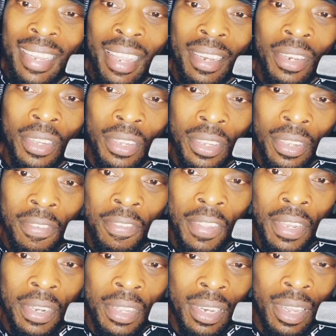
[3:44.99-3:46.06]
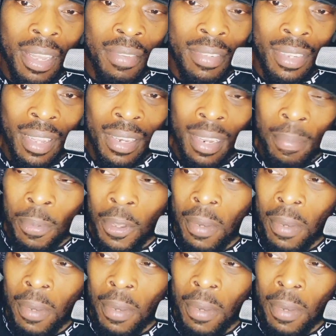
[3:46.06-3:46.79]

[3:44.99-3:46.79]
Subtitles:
that look good, feel good lifestyle, that